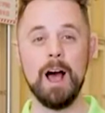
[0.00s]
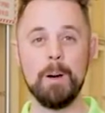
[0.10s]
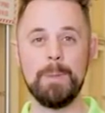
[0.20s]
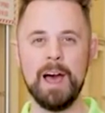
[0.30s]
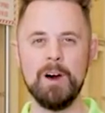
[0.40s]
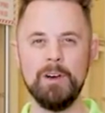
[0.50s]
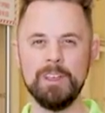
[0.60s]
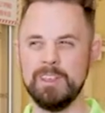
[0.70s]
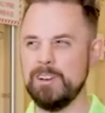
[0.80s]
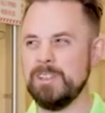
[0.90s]
about
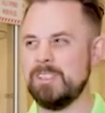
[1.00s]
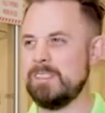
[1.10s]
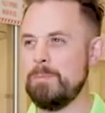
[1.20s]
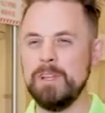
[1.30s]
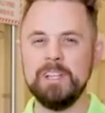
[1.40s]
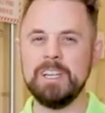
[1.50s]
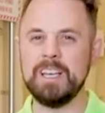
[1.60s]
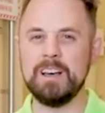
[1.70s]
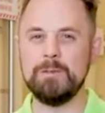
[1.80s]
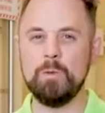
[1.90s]
the stability
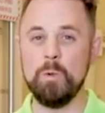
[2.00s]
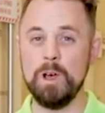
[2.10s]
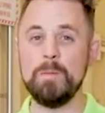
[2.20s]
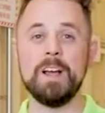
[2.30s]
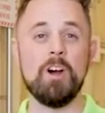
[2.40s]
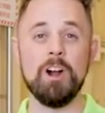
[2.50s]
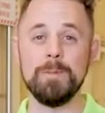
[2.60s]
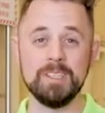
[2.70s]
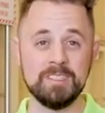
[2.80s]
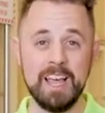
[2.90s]
of will my car
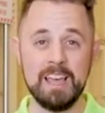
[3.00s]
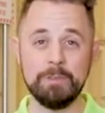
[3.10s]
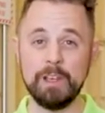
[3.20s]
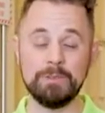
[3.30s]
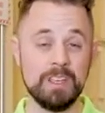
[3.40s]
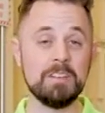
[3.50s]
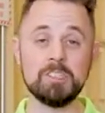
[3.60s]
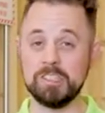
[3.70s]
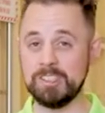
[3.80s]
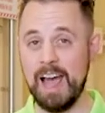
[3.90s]
be safe if these are
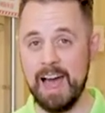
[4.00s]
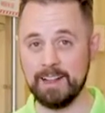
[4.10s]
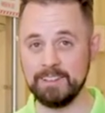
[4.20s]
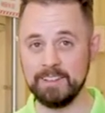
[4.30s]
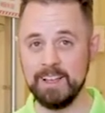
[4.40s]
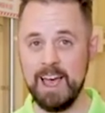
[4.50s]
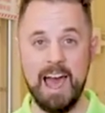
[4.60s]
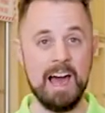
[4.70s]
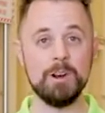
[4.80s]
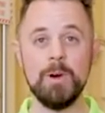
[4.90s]
stacked?
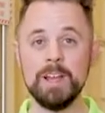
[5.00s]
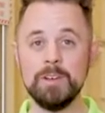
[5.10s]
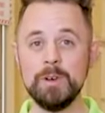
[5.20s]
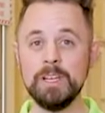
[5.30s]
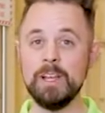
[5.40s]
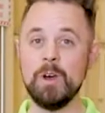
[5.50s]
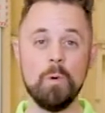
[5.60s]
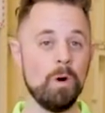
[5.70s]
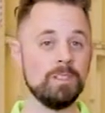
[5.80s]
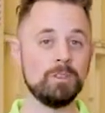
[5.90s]
How do I do it?
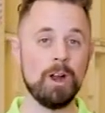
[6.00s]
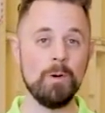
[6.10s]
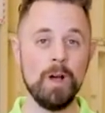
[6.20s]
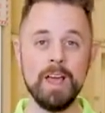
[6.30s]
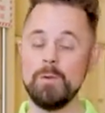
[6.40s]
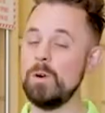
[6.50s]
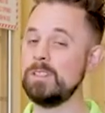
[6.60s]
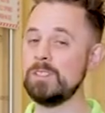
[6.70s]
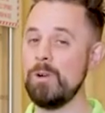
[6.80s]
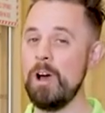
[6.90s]
What's the right way?
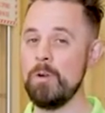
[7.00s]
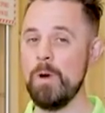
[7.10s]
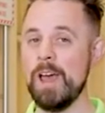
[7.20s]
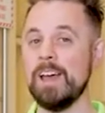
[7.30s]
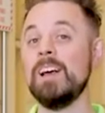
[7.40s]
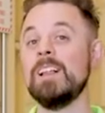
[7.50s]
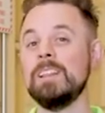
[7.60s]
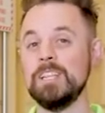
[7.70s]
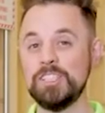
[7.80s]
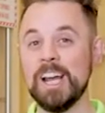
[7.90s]
What's the wrong way?
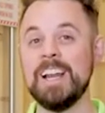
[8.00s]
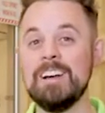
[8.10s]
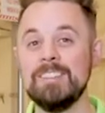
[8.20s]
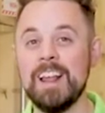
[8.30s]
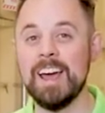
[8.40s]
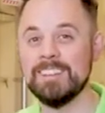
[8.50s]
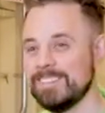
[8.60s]
Let's check it out today.